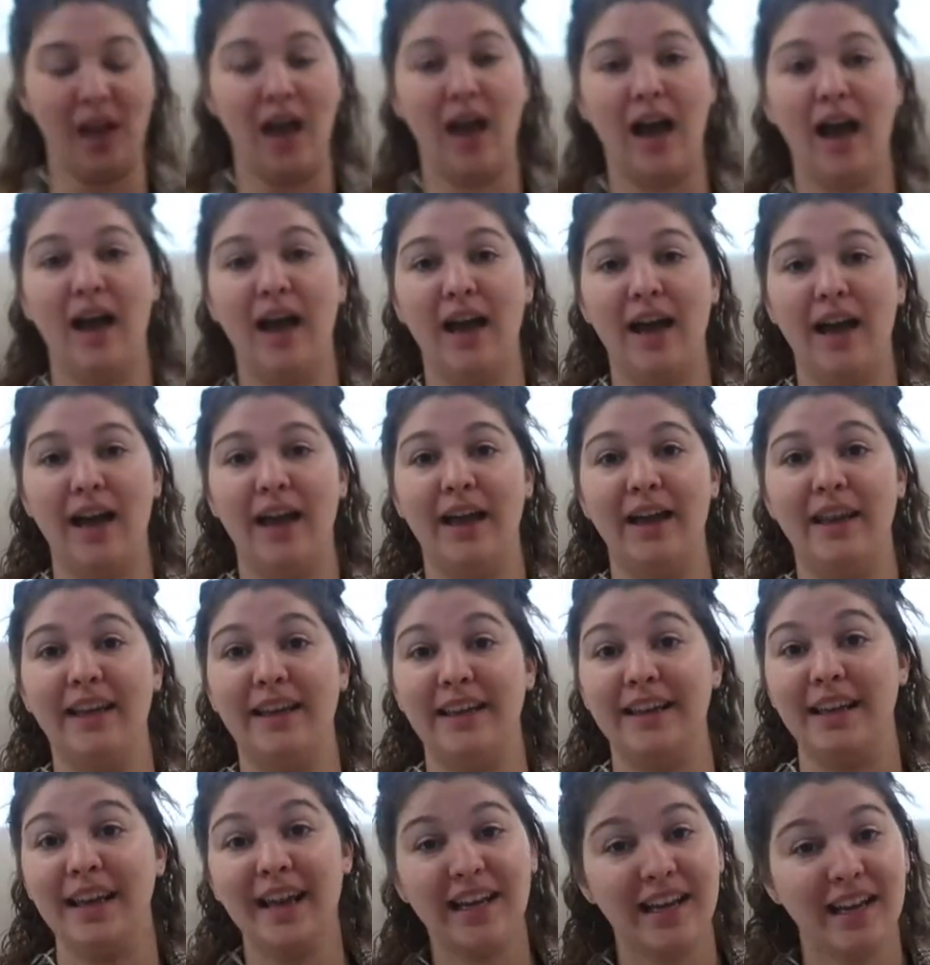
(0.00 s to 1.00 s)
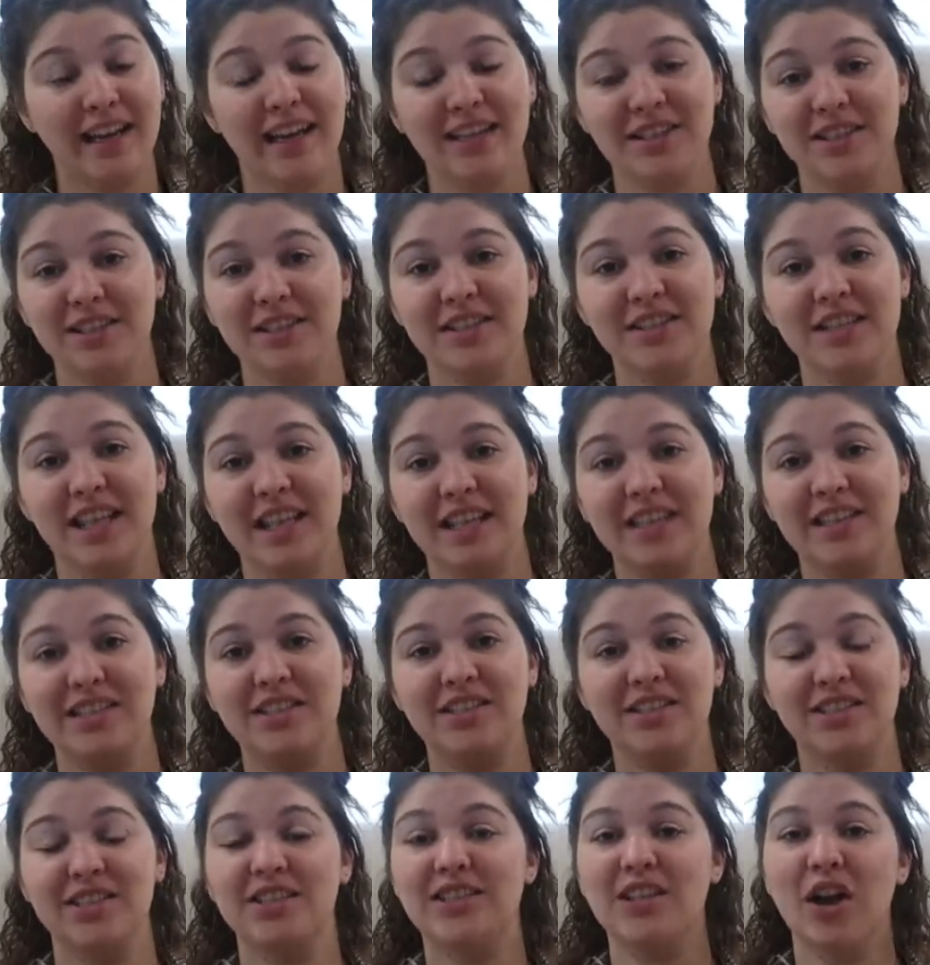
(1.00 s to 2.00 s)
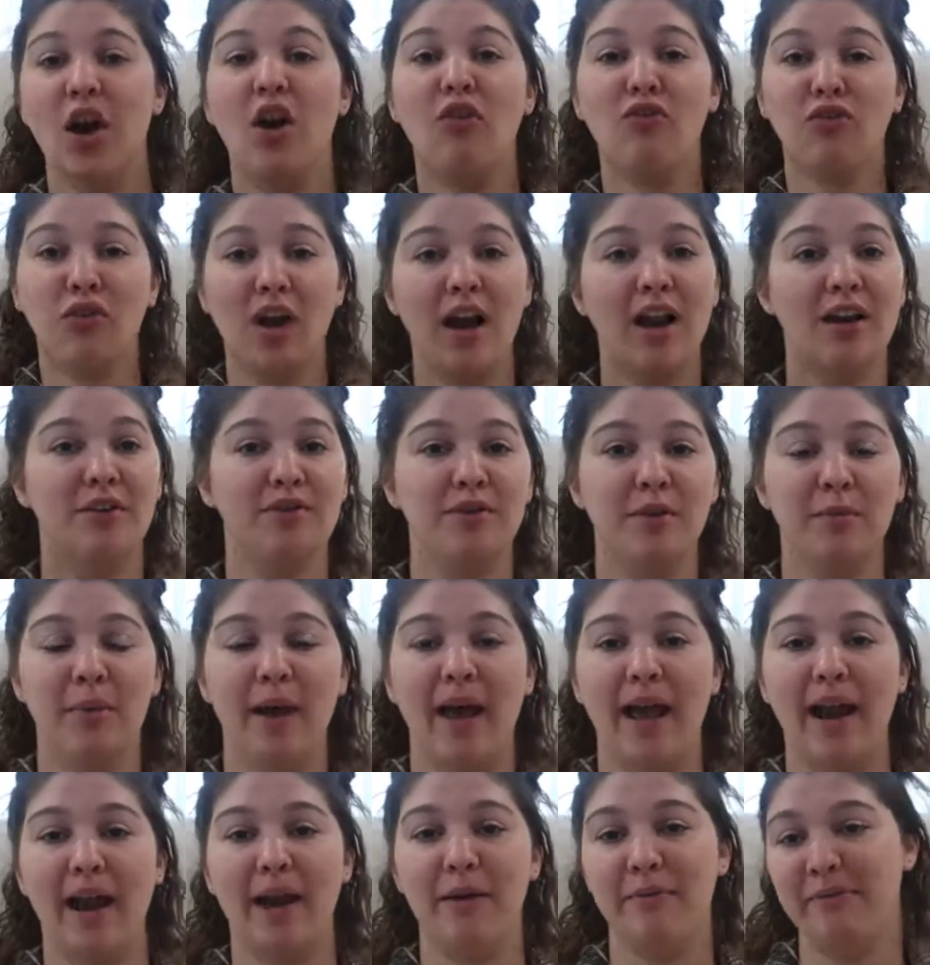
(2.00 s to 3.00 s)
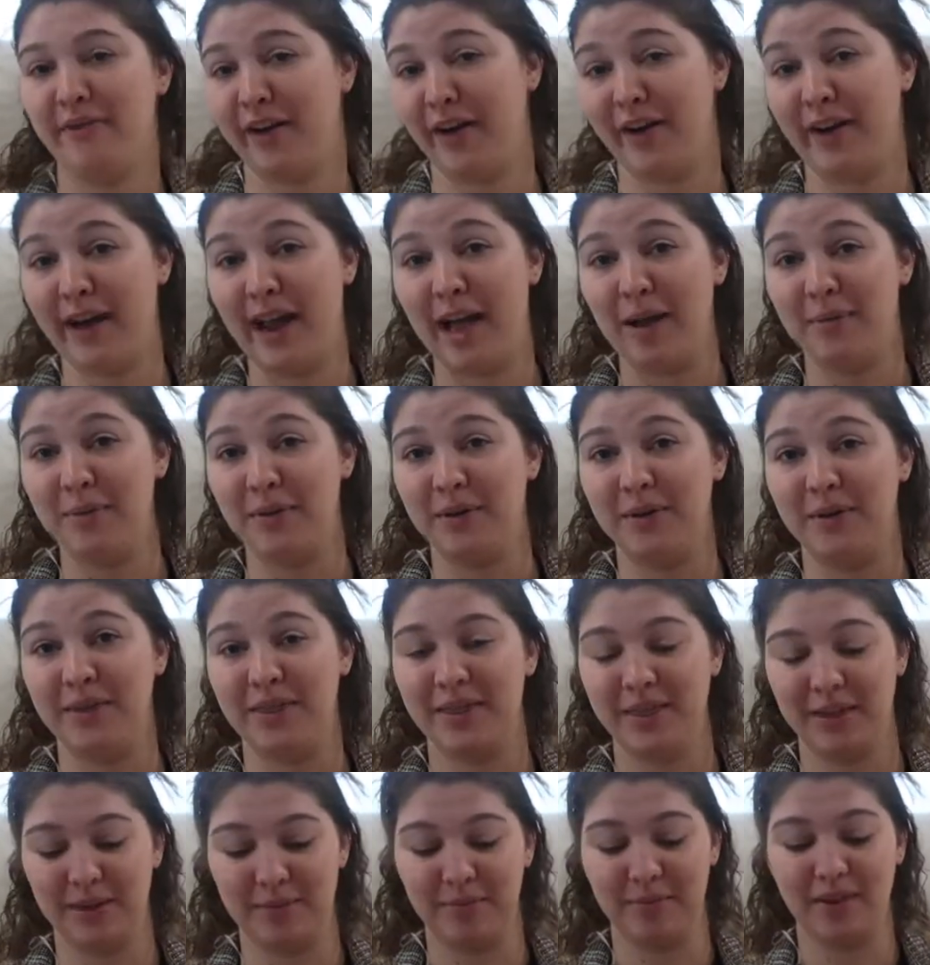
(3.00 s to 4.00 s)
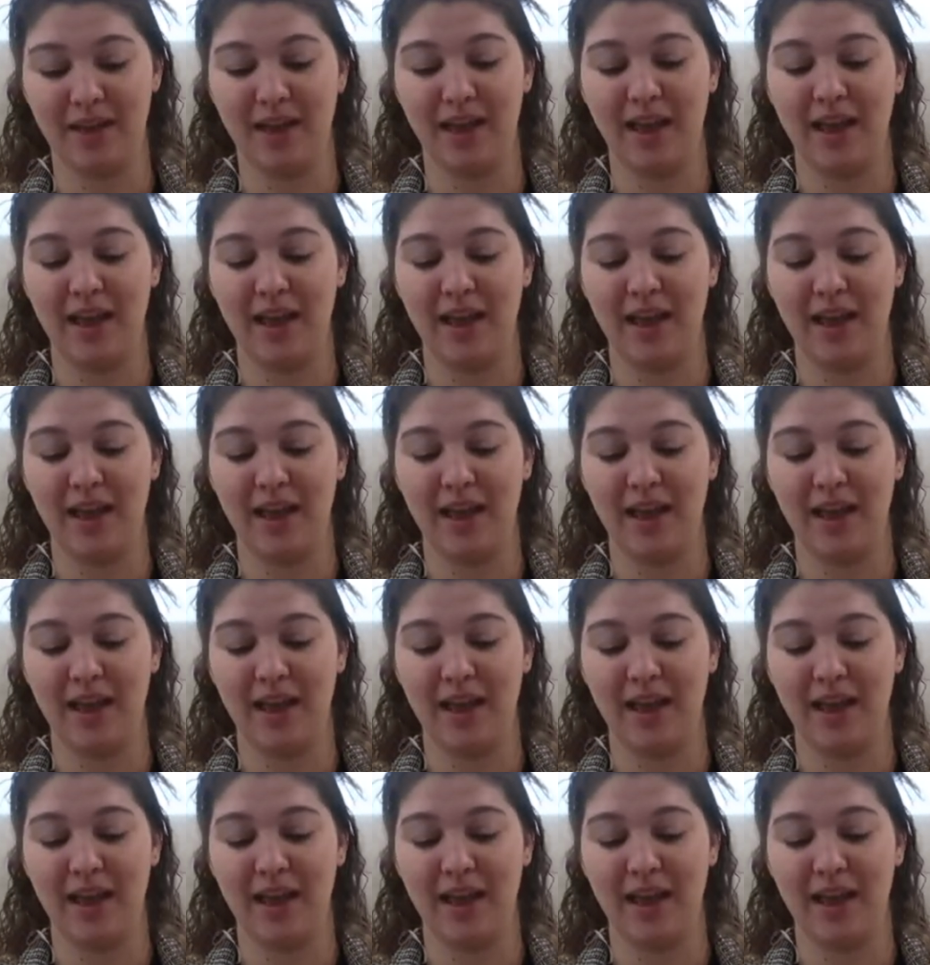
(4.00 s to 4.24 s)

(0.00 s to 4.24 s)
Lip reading: I just right off the bat, I'm very happy with them.